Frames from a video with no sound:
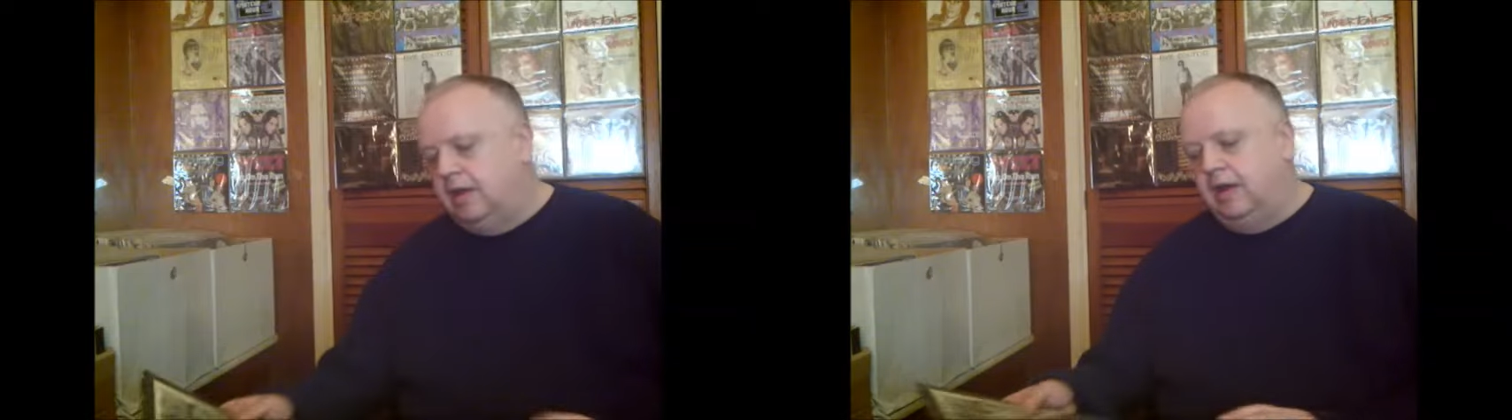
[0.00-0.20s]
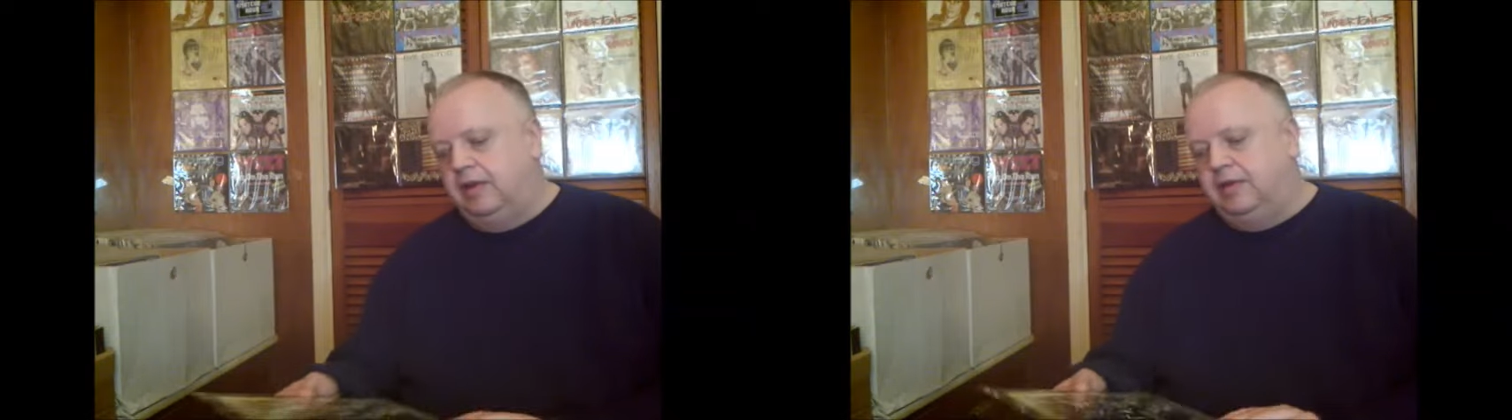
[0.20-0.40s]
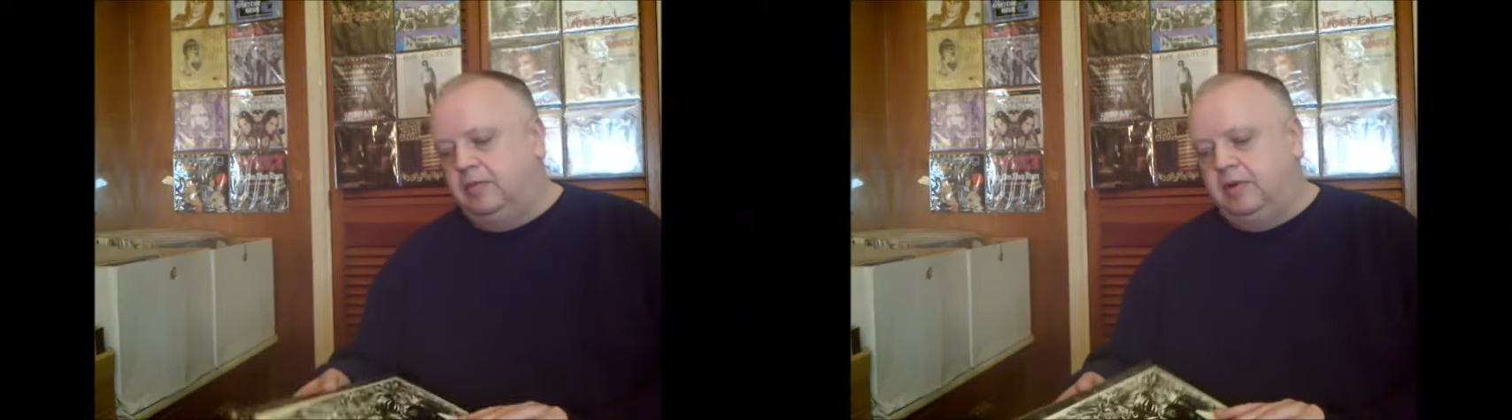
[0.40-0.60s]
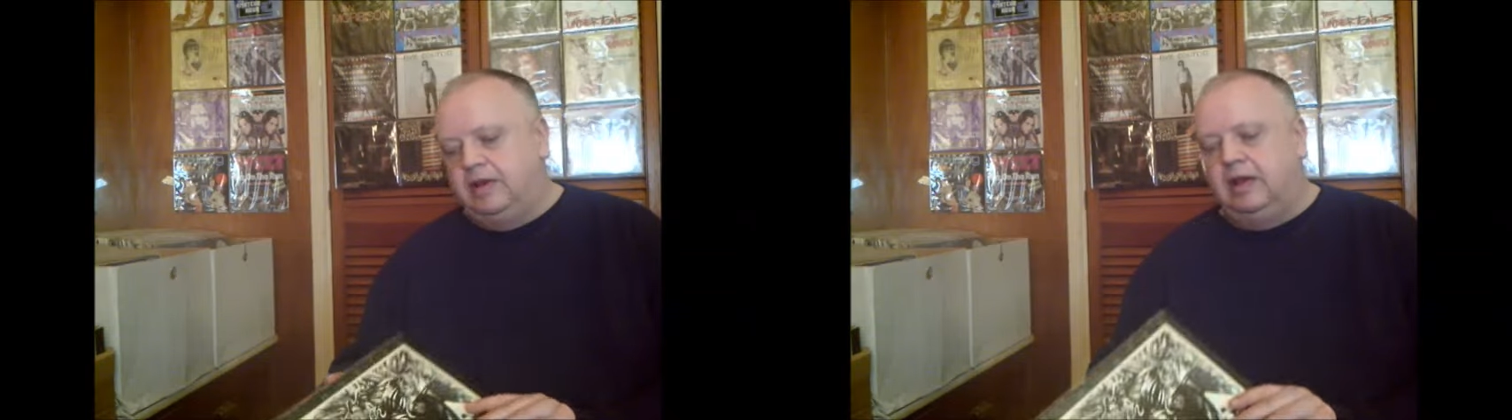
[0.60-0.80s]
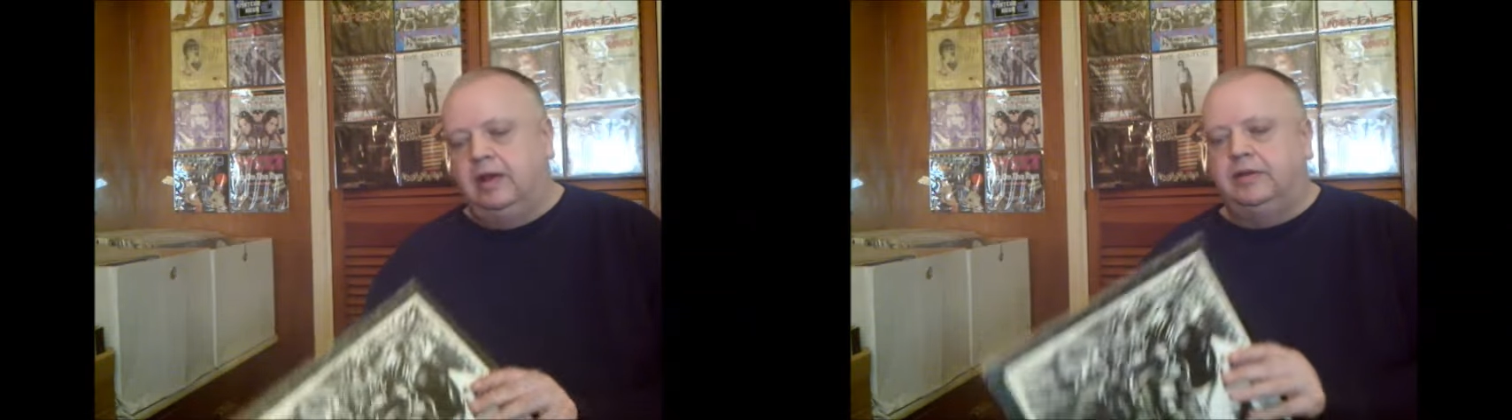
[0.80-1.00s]
And then we
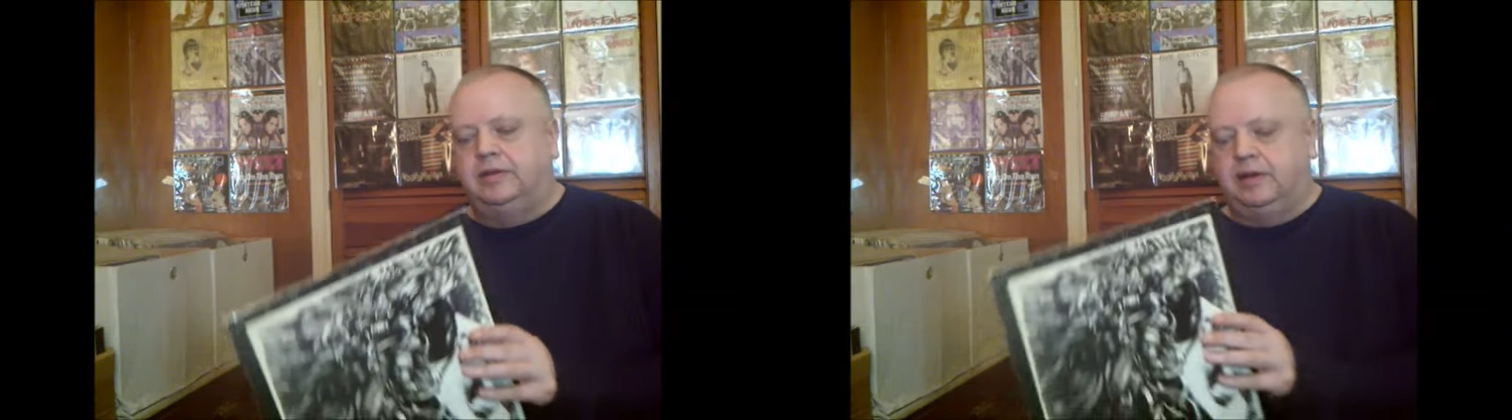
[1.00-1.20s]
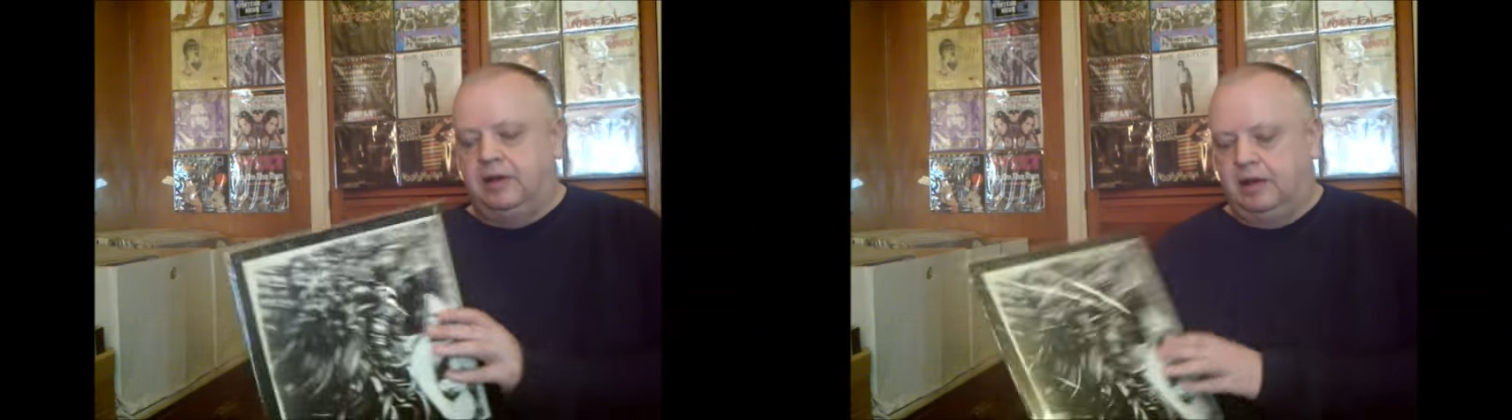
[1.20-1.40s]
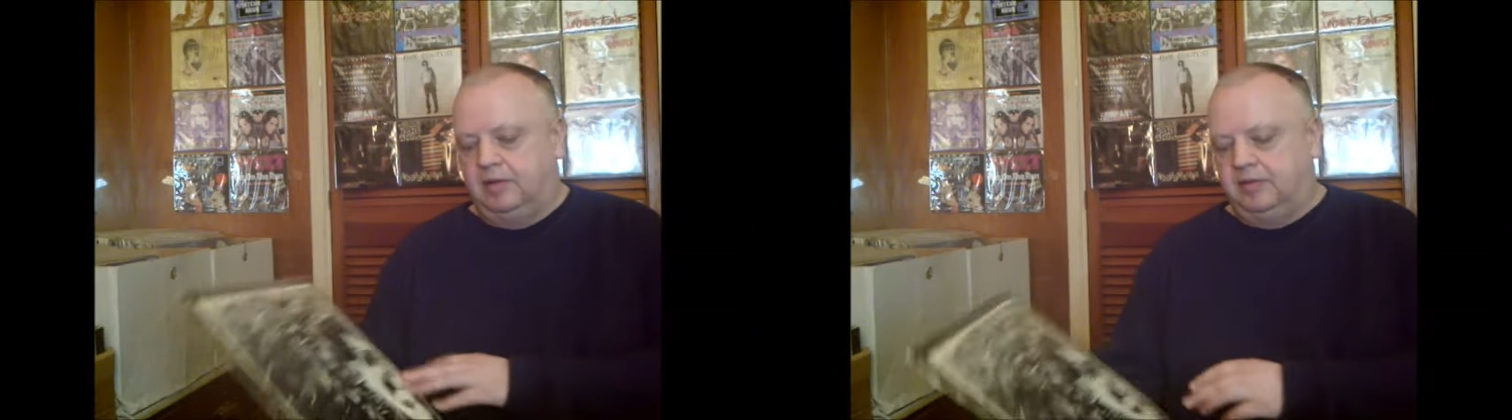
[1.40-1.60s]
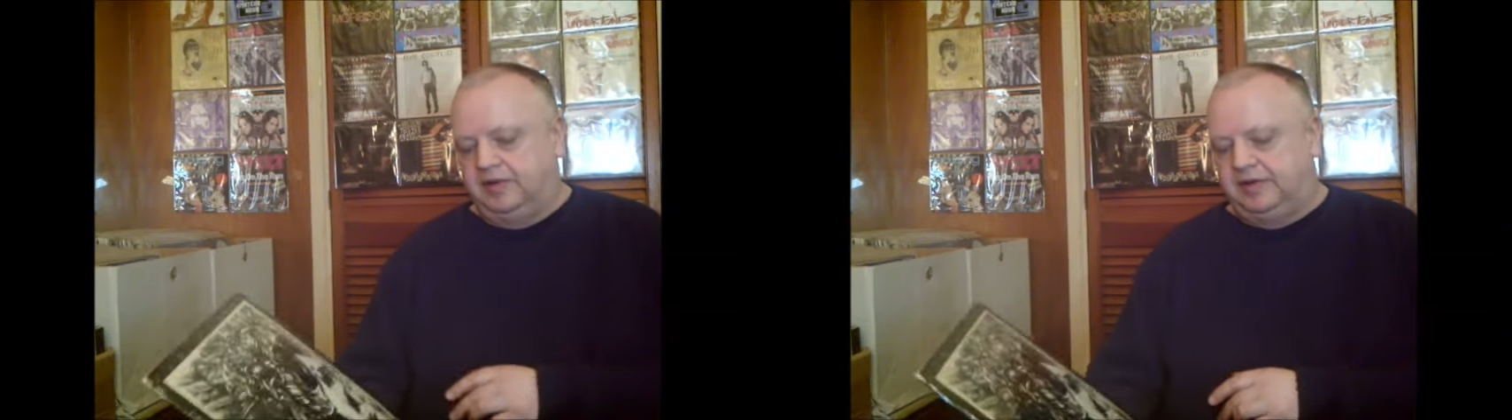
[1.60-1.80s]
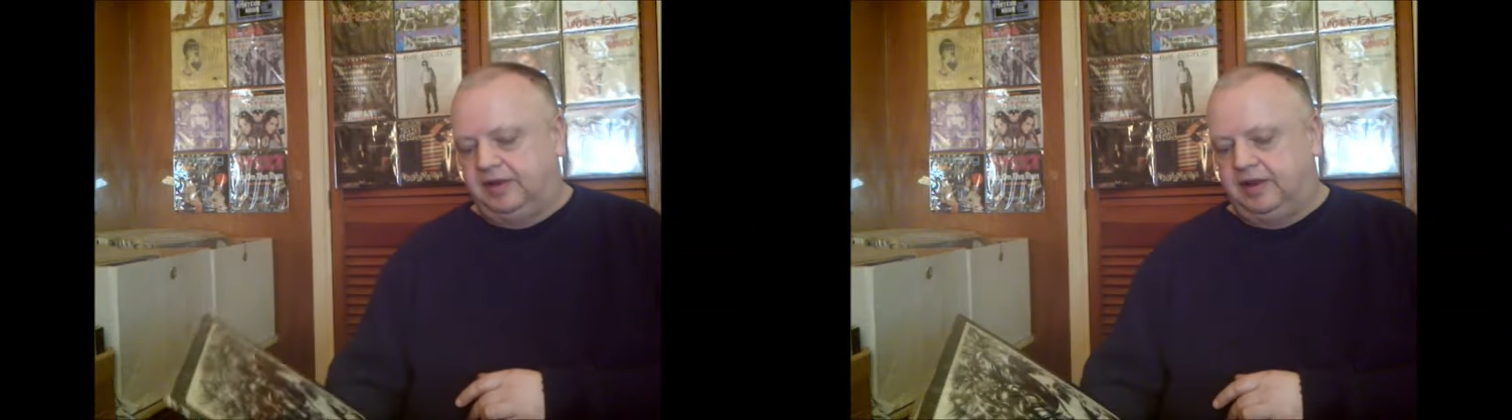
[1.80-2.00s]
get, this